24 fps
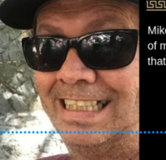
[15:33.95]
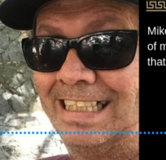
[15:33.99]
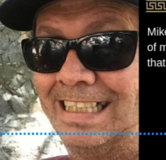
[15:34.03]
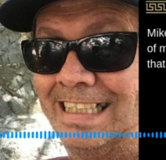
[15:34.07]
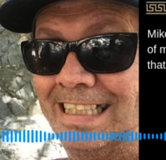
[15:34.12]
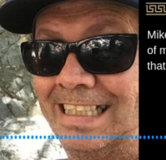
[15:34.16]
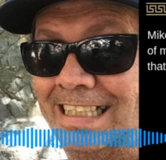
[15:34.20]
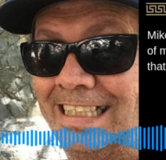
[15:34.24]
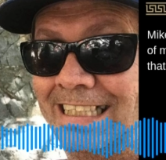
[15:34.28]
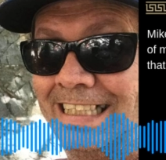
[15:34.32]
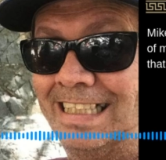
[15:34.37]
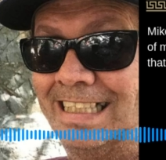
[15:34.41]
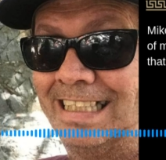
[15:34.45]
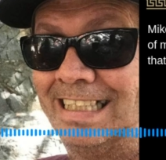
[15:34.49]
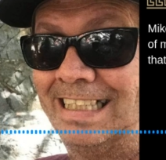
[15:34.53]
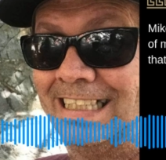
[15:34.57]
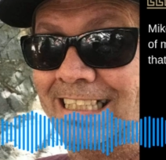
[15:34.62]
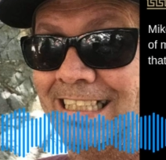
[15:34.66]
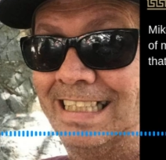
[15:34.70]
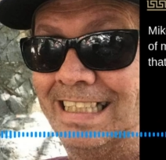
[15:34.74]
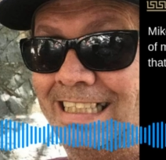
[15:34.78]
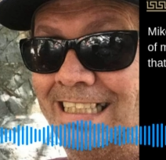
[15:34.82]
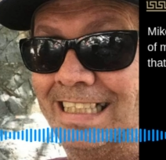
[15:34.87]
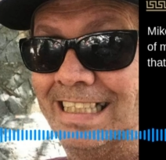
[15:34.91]
Well, I'm
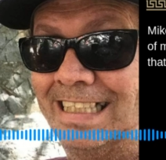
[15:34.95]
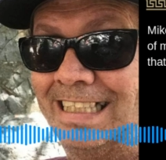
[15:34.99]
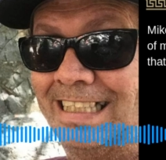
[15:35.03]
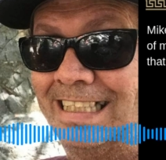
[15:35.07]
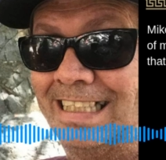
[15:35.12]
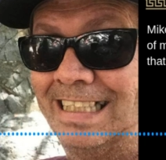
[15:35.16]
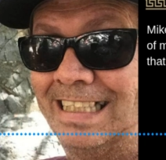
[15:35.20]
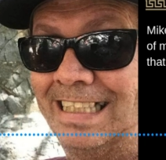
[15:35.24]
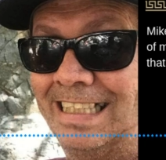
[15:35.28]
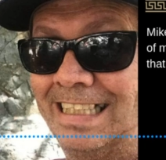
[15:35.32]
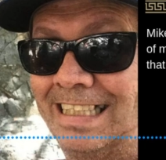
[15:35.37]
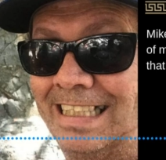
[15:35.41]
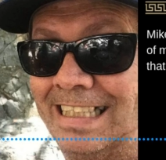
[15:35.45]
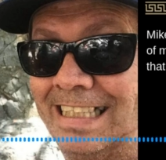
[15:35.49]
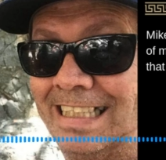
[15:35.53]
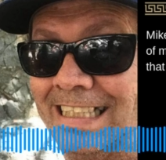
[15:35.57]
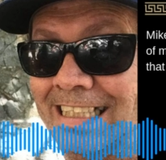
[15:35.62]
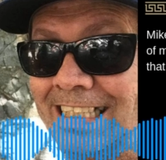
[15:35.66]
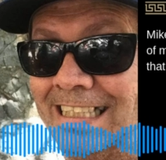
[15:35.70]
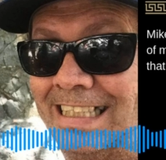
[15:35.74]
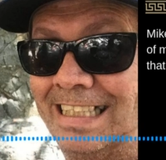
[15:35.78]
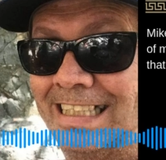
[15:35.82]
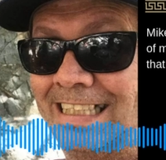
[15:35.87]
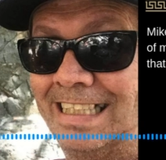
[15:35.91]
taking the
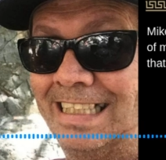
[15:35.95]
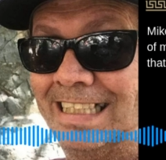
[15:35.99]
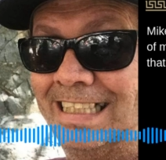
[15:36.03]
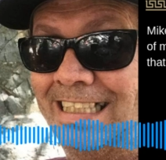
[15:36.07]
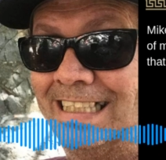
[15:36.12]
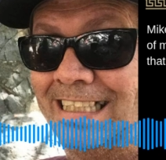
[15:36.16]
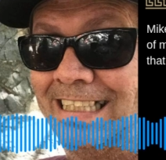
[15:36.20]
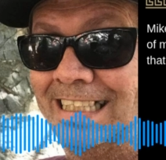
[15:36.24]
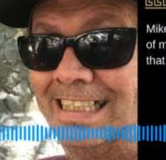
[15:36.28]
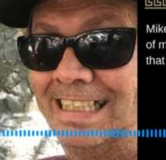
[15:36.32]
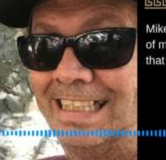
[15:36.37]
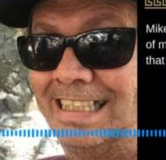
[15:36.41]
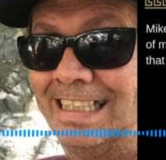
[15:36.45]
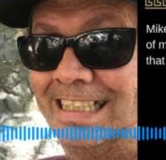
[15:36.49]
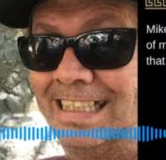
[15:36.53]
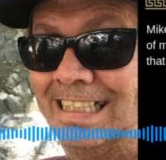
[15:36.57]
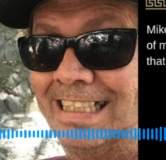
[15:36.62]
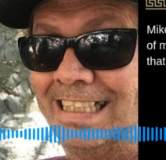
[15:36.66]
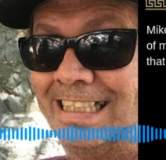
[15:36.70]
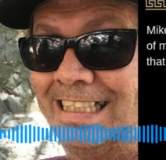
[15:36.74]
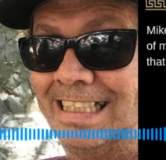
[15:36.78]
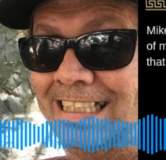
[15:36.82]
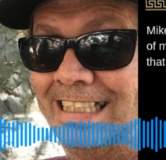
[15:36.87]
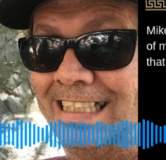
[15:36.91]
sacrifice
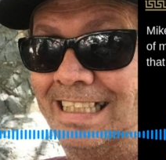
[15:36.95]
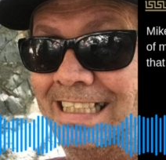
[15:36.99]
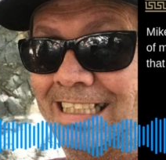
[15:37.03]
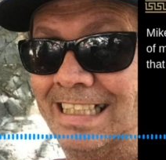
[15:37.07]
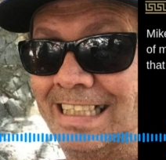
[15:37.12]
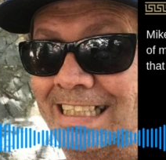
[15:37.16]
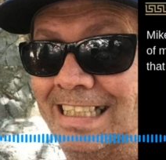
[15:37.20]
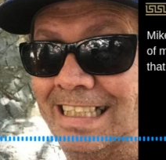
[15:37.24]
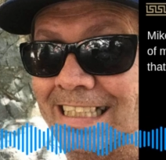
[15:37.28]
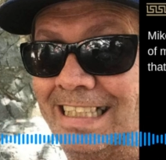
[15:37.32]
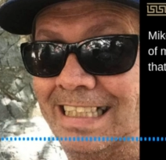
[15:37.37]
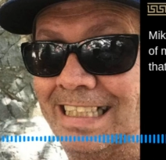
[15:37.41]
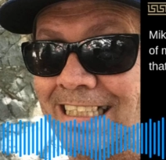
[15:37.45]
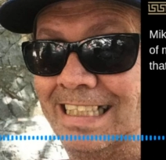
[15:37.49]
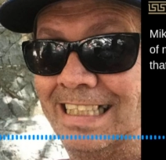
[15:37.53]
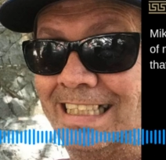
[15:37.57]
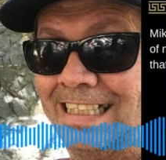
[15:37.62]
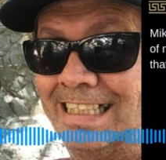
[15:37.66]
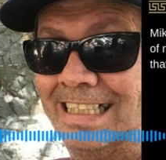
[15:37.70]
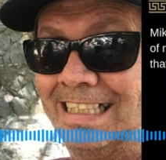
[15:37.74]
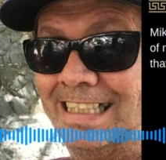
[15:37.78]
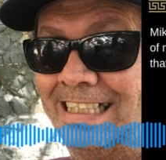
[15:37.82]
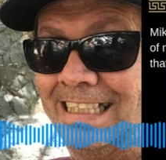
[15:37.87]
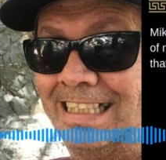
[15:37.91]
so that you get the
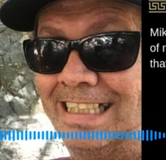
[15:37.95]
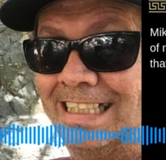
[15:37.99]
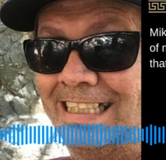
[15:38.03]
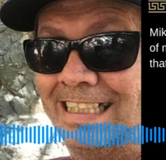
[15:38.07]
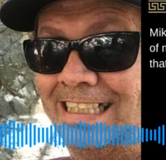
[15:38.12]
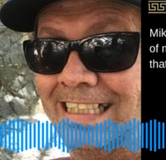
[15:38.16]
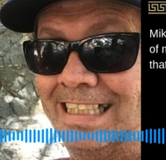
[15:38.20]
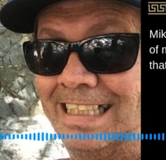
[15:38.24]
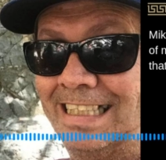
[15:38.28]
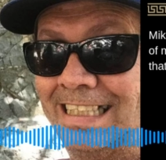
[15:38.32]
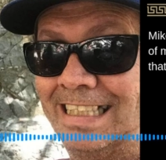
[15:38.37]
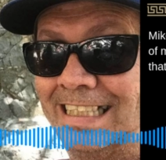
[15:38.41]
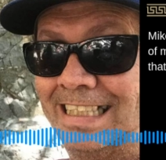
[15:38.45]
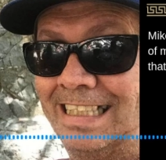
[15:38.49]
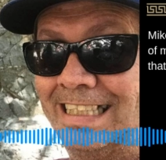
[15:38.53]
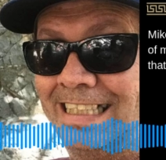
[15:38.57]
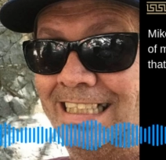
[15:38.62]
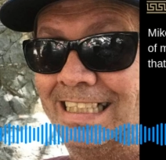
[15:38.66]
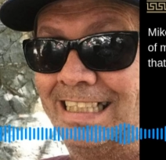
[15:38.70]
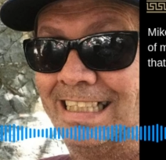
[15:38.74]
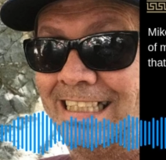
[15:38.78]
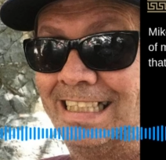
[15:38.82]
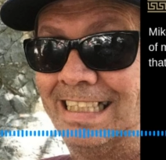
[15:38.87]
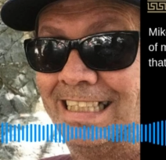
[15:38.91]
thing legalized in the
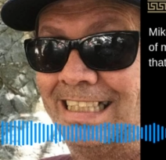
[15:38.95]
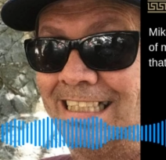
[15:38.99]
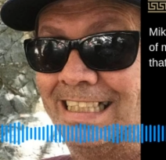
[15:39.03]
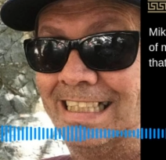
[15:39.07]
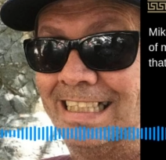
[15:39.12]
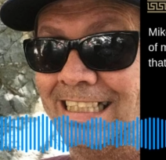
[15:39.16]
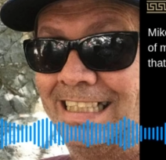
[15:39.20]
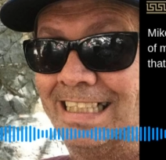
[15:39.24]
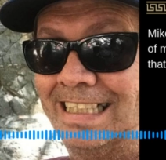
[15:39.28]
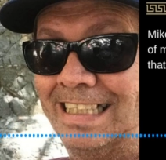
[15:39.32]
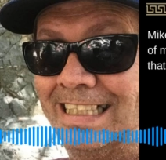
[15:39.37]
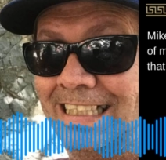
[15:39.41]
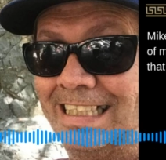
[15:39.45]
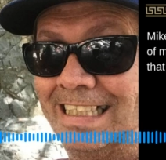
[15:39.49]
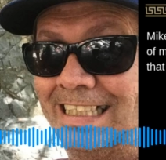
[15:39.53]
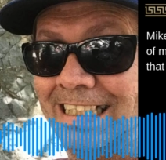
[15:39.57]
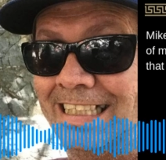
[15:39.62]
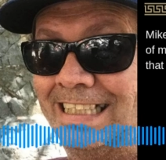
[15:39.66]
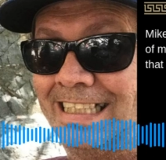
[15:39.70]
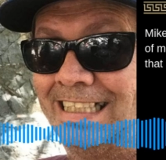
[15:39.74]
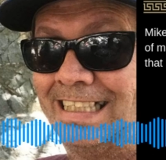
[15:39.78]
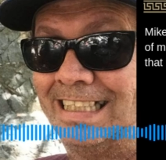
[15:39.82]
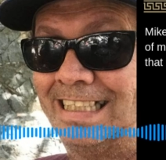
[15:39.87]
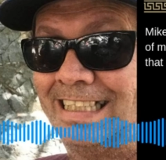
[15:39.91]
first place, because that's the
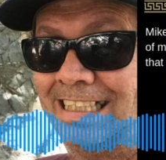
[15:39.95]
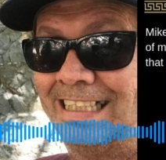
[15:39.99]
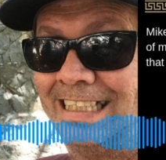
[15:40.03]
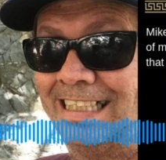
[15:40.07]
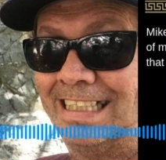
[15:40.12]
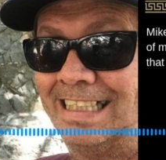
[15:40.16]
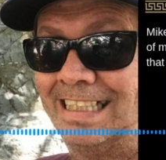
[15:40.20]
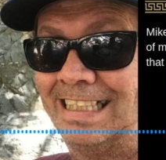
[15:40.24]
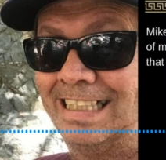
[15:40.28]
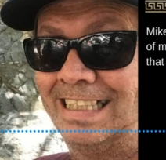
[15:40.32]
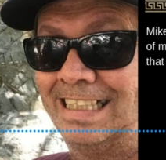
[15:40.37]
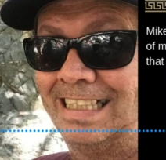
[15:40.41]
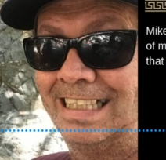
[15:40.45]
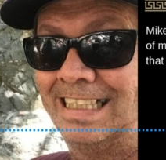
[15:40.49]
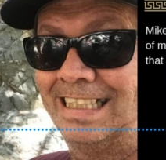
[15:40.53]
main goal.